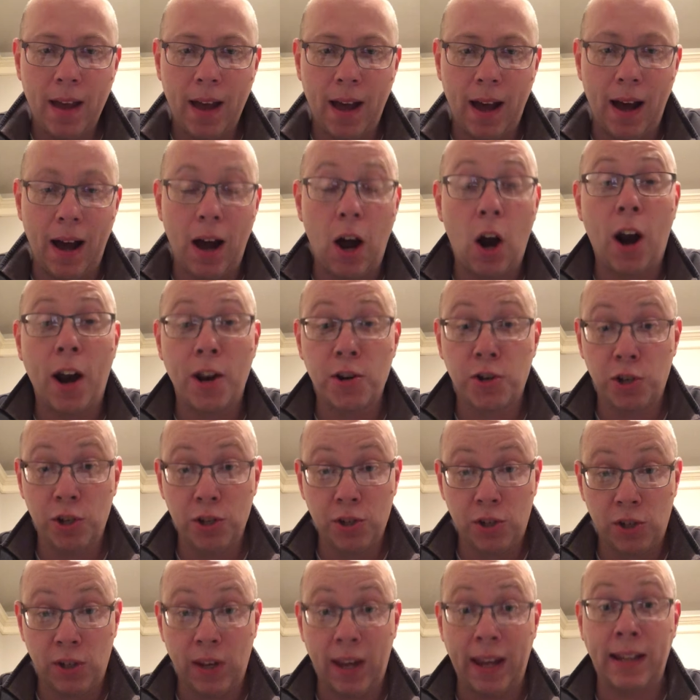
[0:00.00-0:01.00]
uh, or I
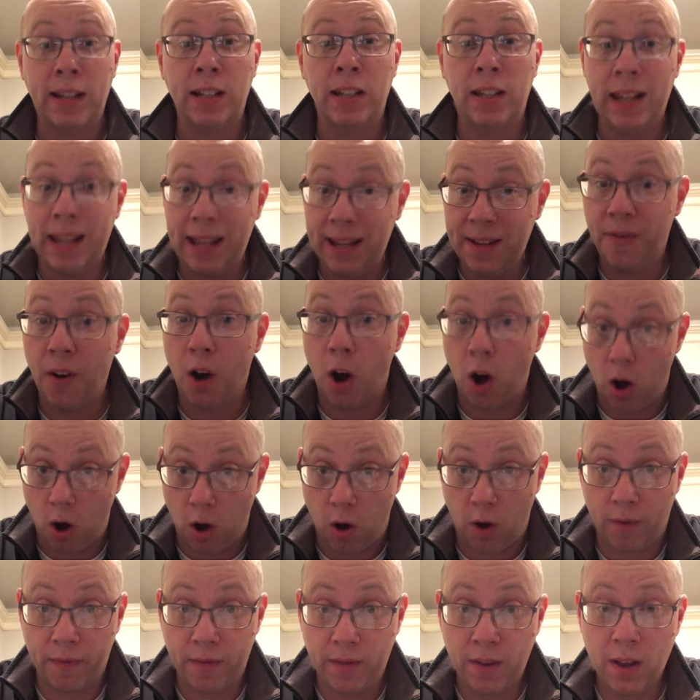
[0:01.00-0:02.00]
should say,
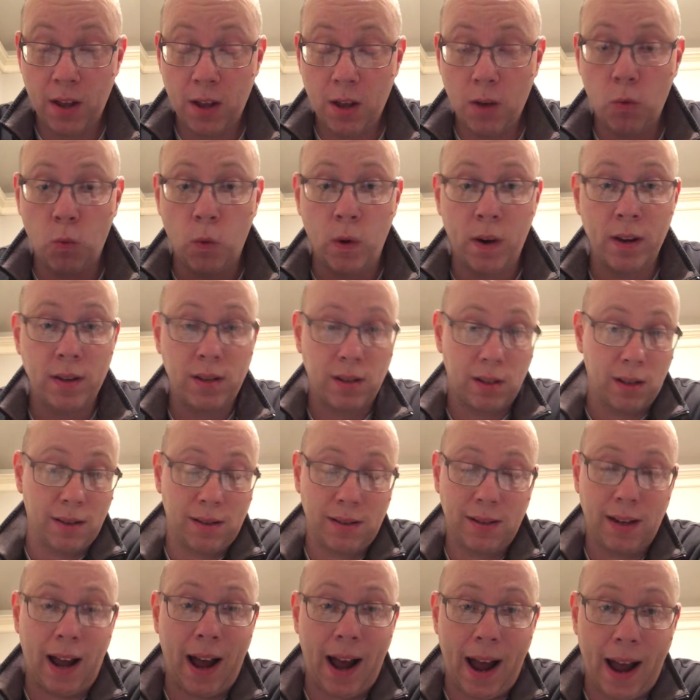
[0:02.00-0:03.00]
devolve with
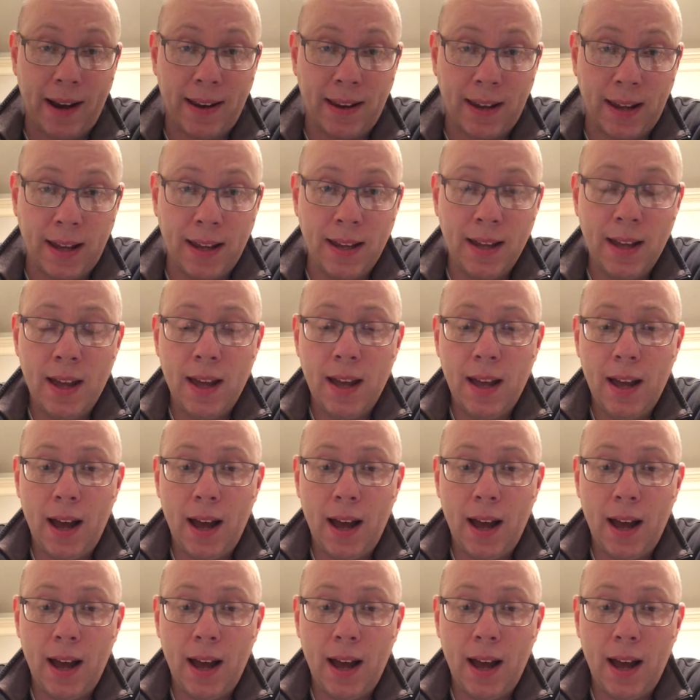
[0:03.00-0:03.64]
society.